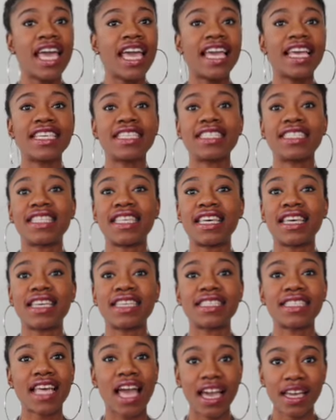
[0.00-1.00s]
is the
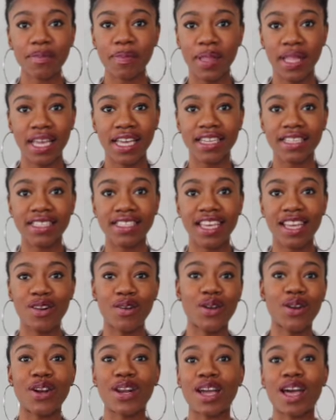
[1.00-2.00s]
exact place in
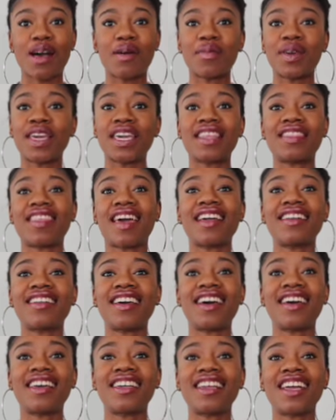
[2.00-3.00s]
order to come and get that done.